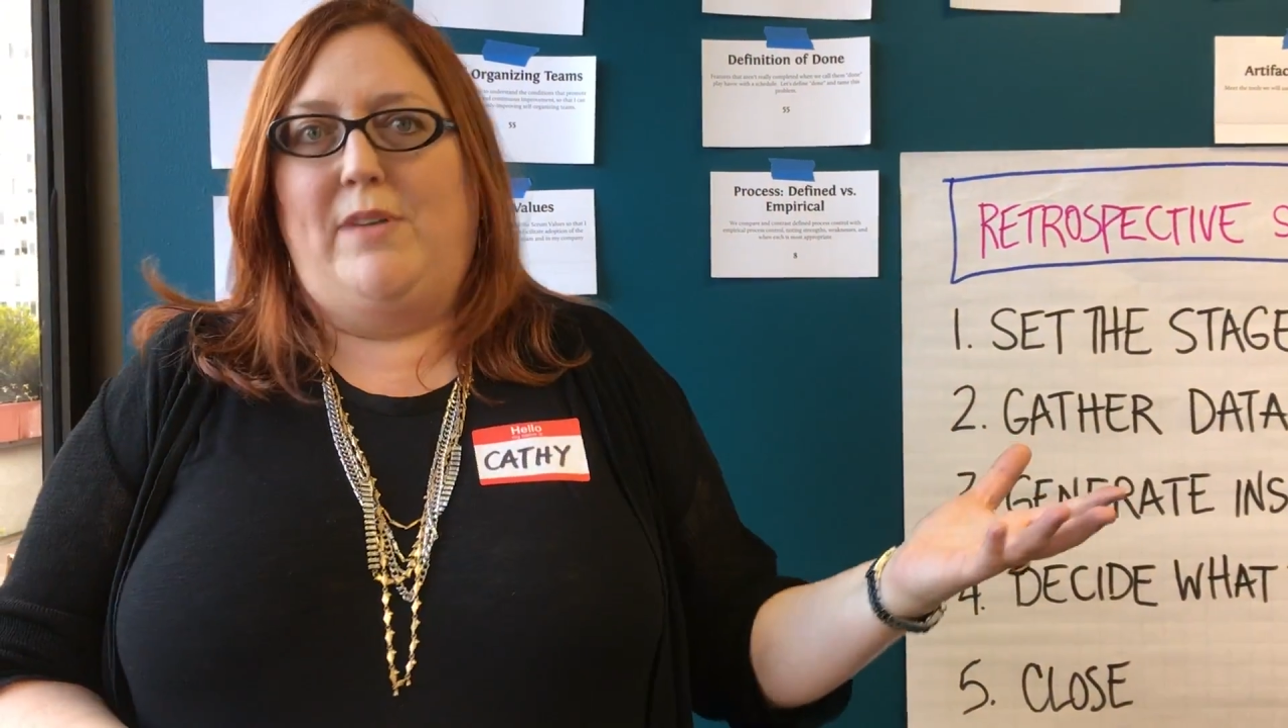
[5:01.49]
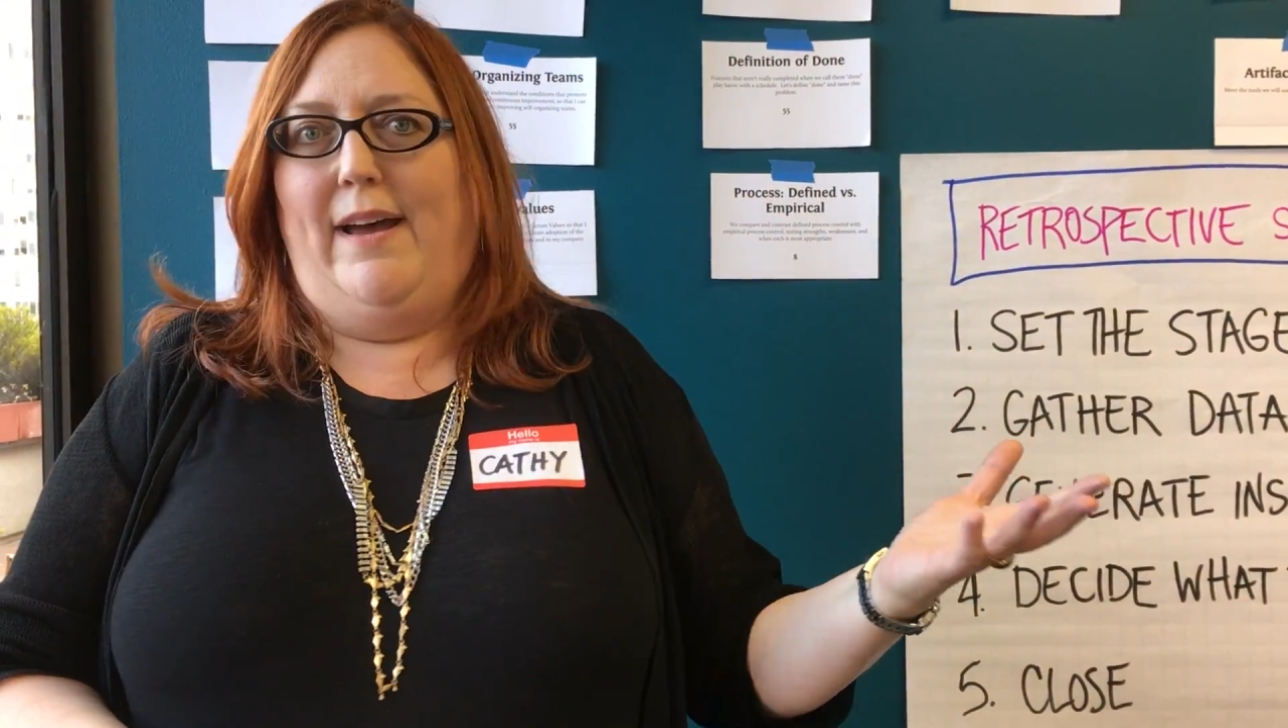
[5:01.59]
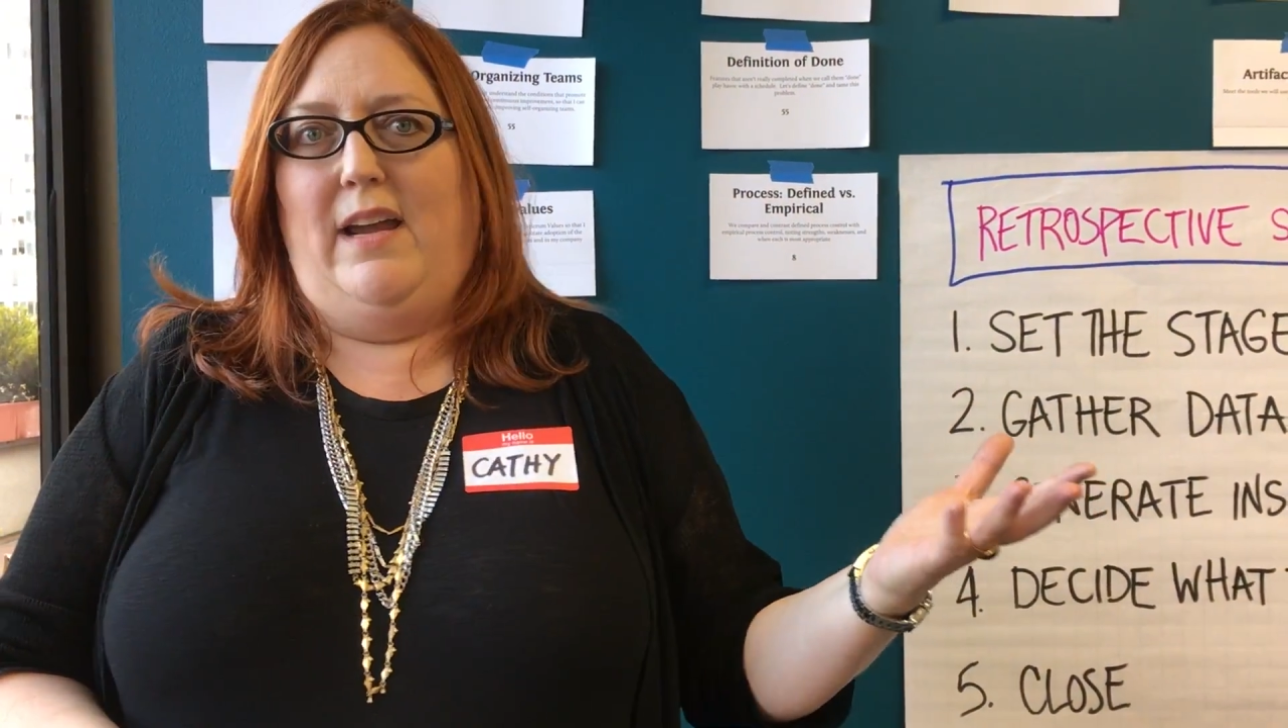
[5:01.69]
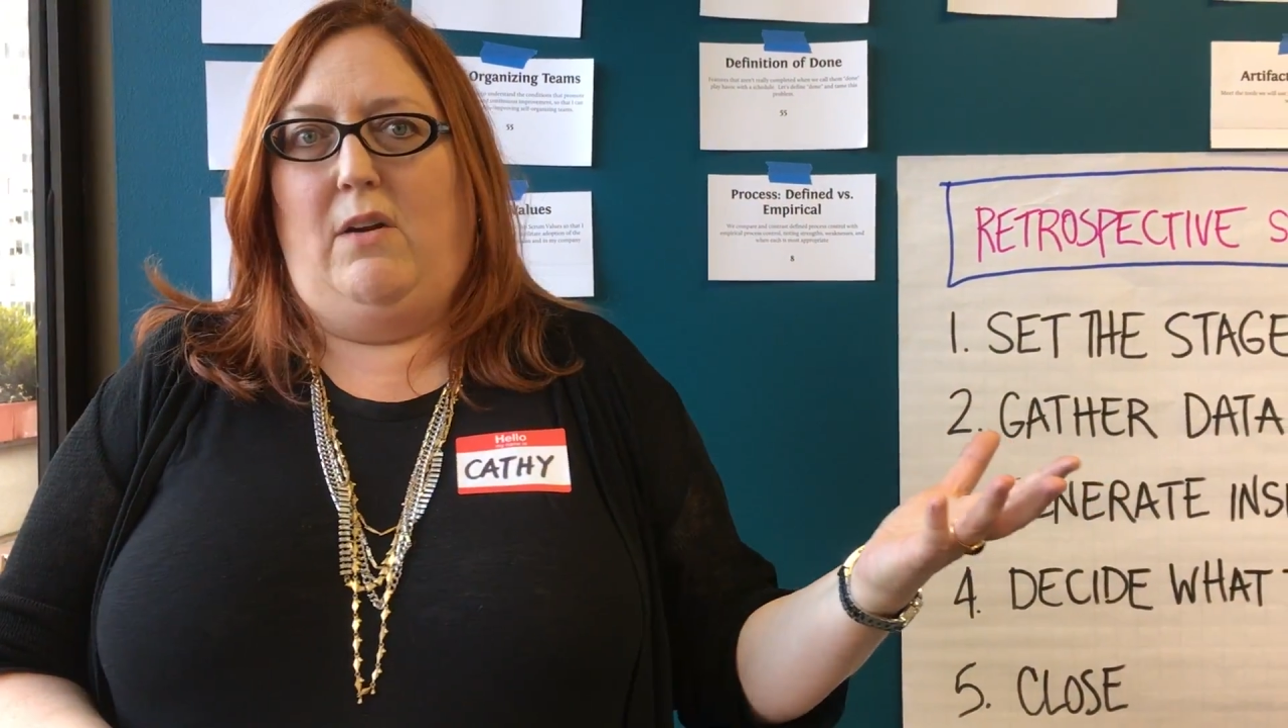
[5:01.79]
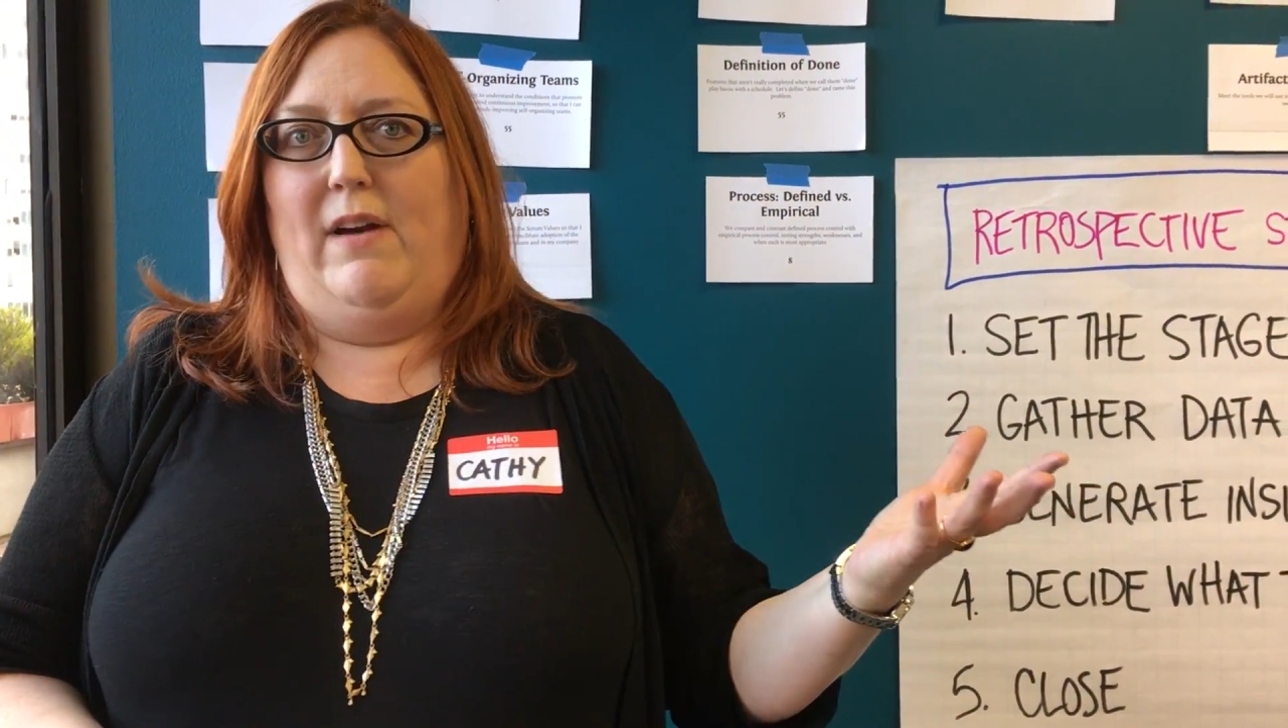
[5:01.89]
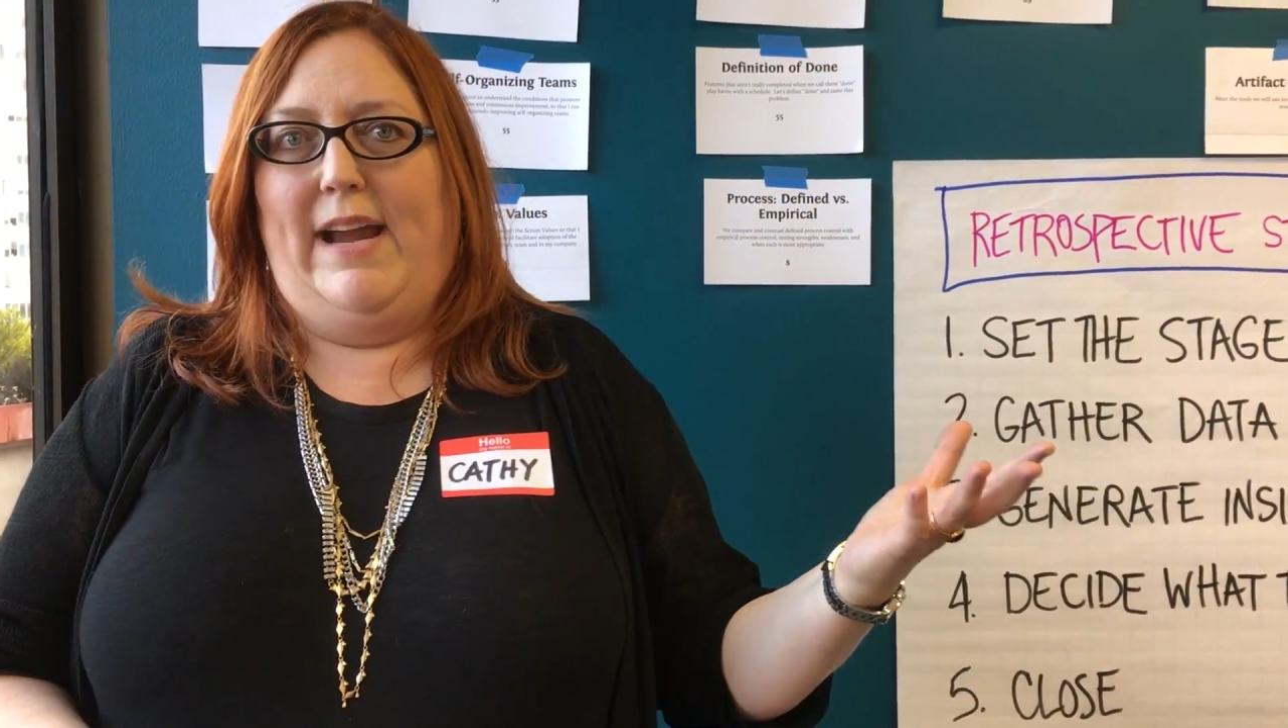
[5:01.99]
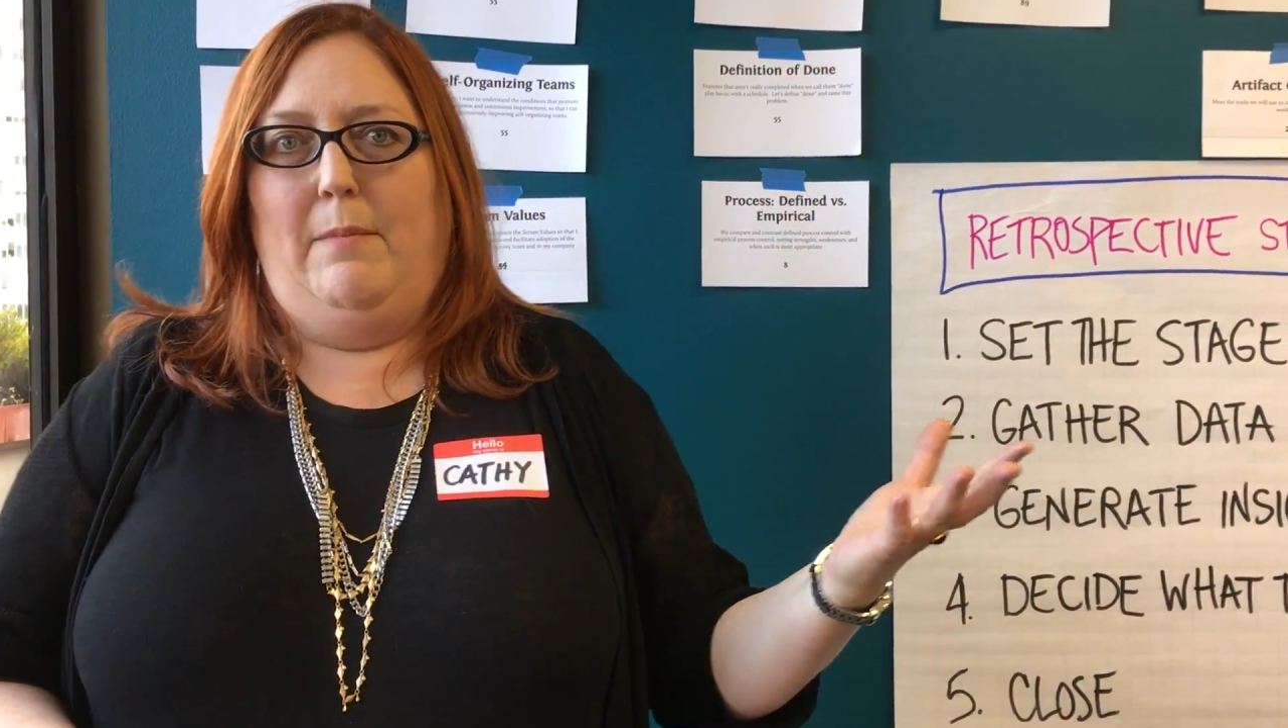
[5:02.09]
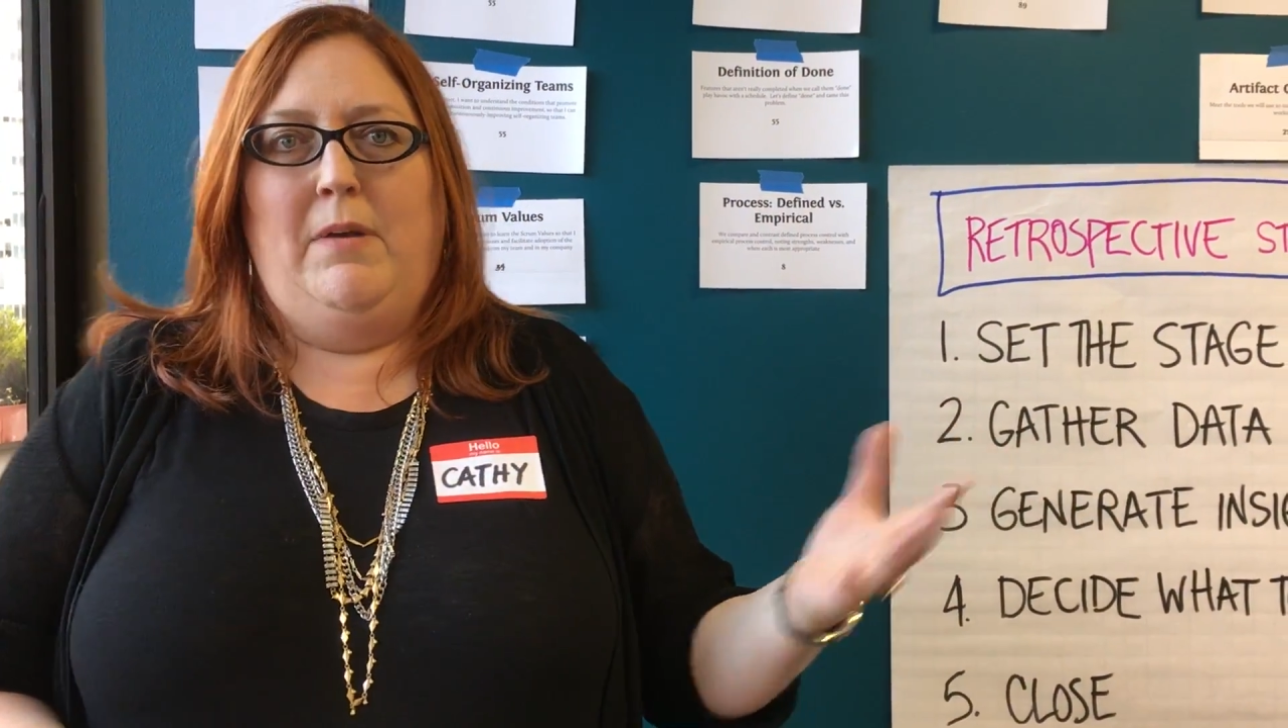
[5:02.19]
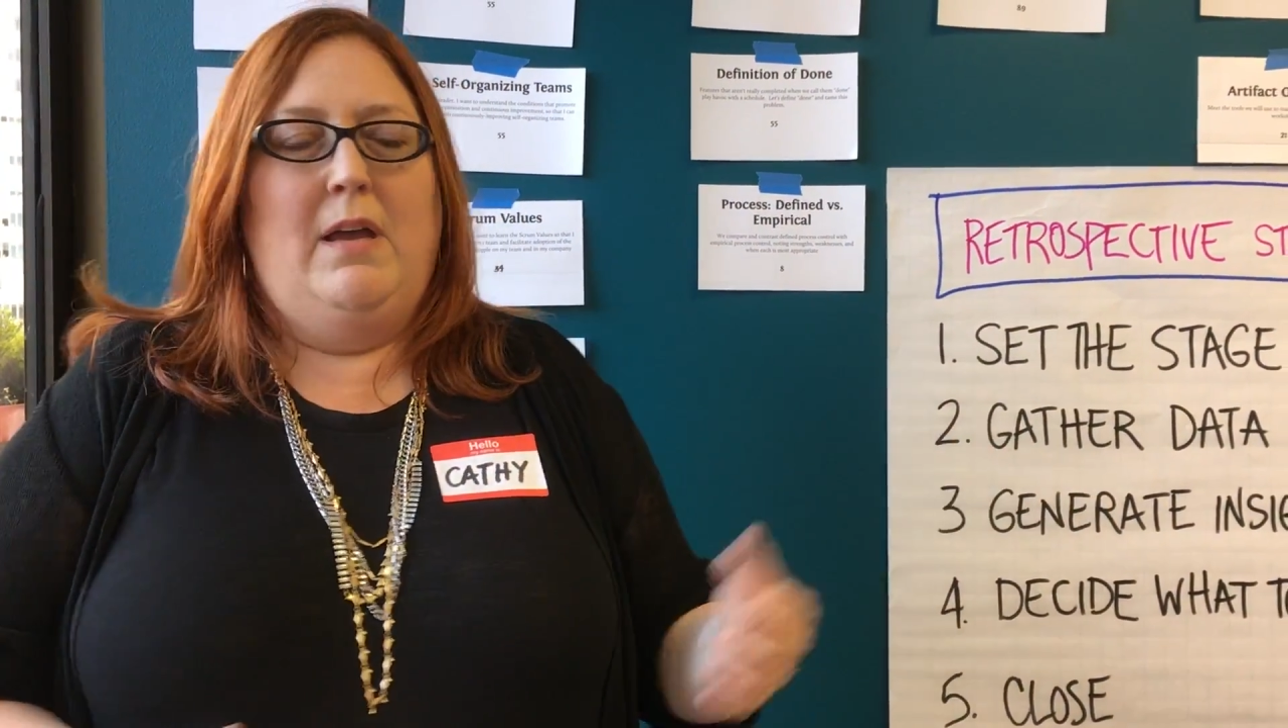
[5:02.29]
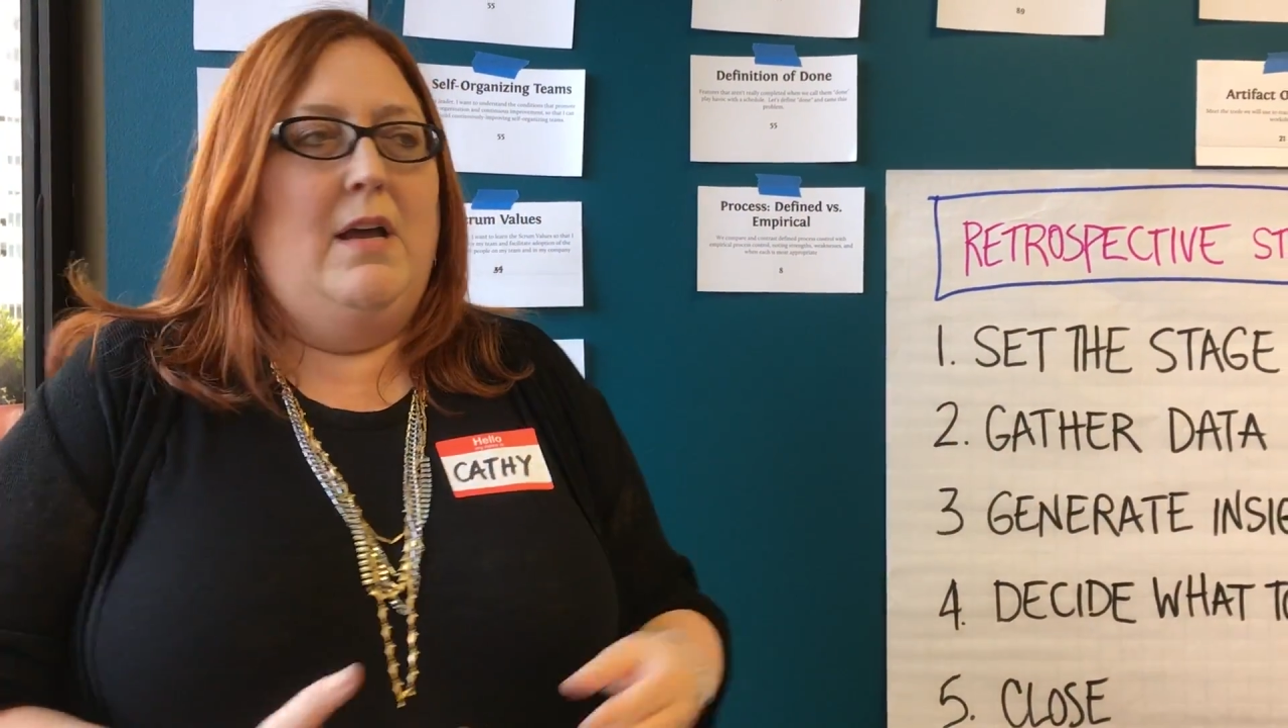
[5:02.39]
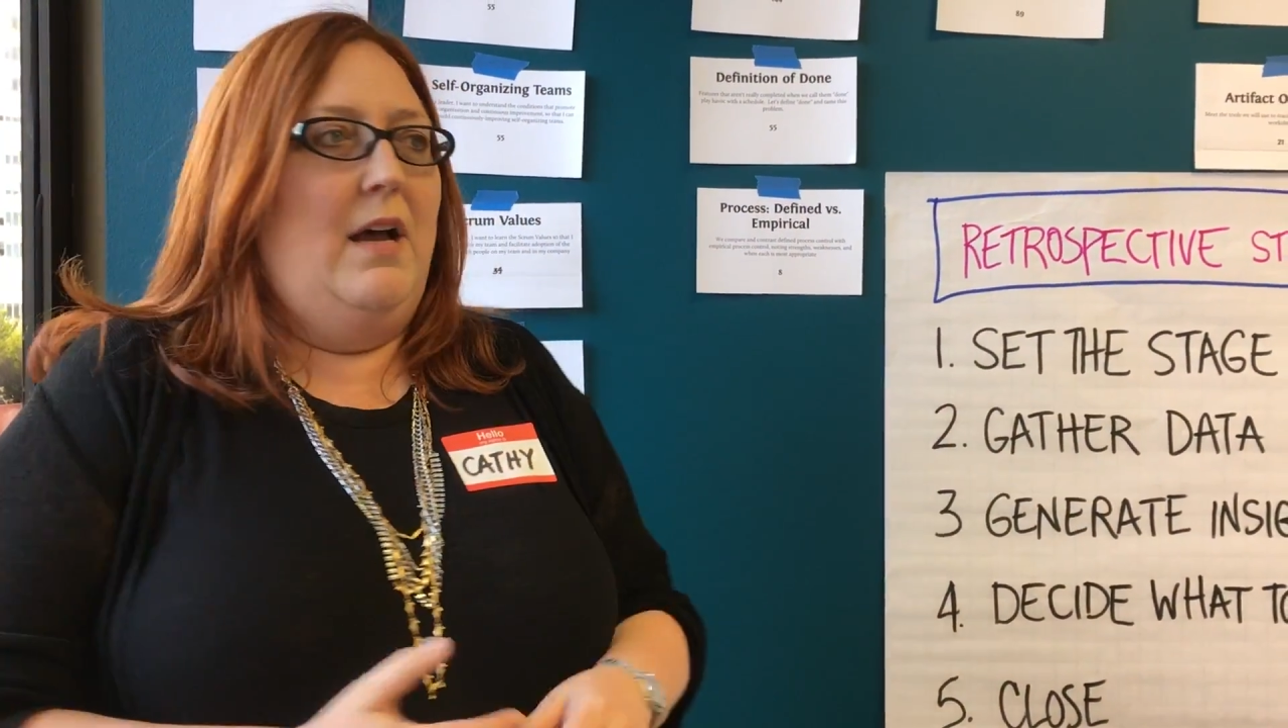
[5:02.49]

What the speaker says: diagram.